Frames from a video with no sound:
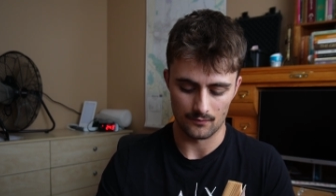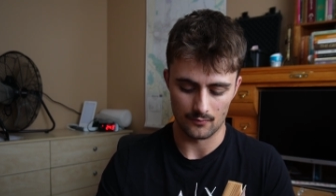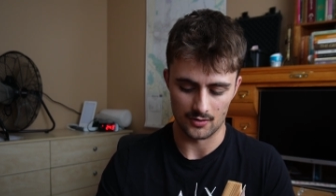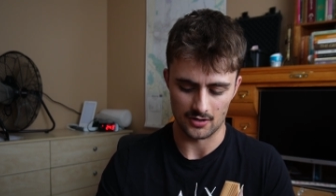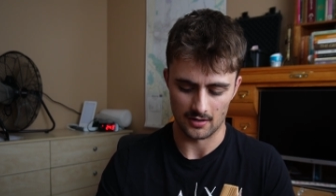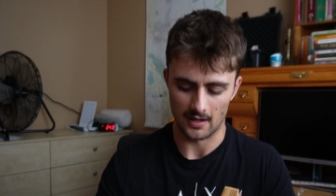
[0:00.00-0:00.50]

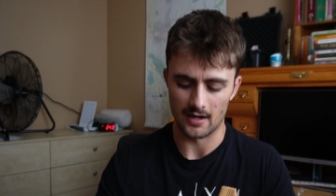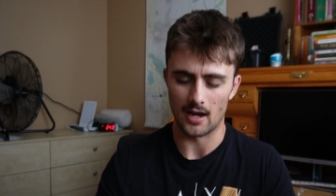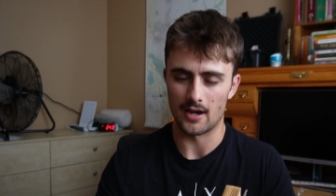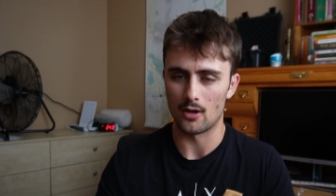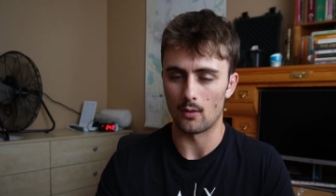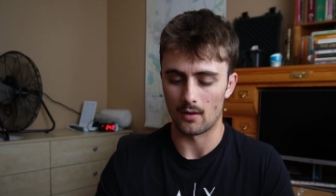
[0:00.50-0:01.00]
which are,
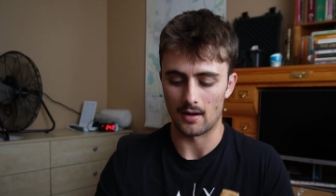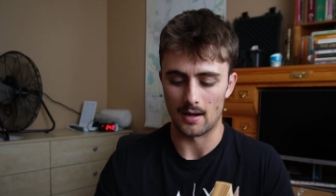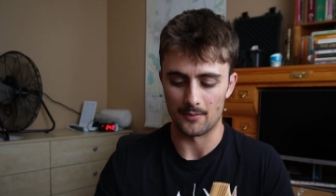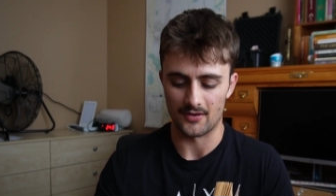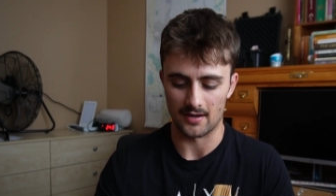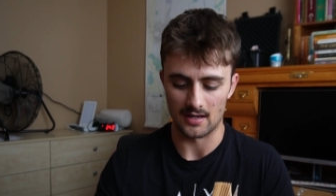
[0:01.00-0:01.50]
I know
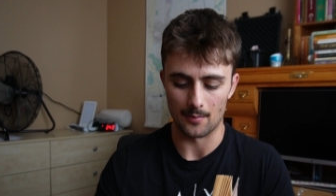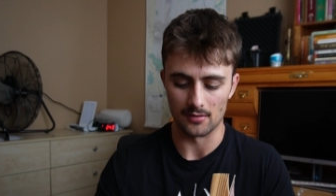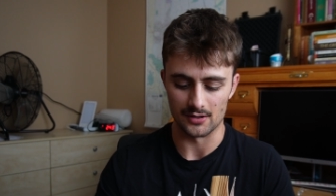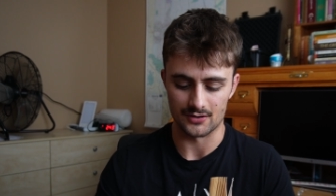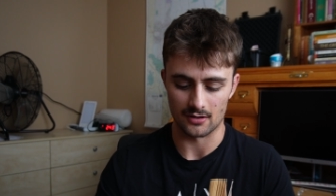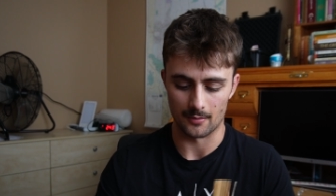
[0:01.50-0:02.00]
I'm saying
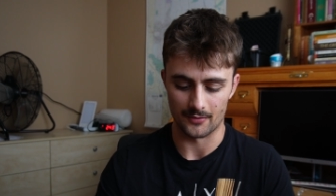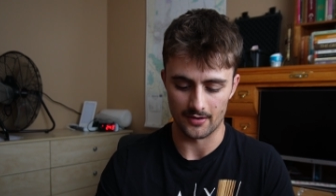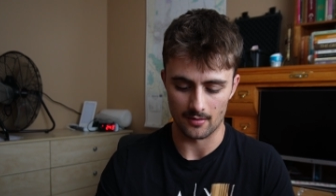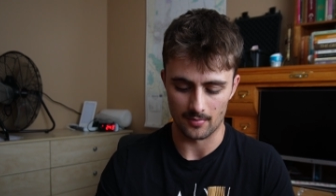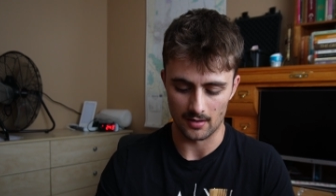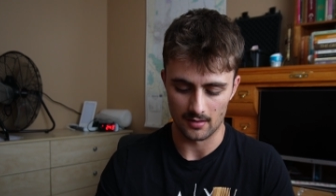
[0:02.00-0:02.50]
nebulous terms
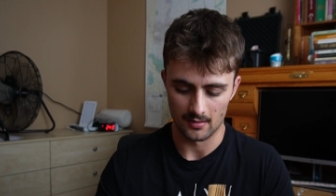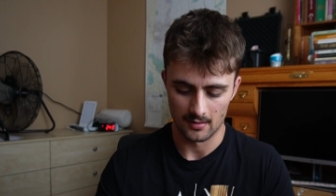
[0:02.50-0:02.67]
here, but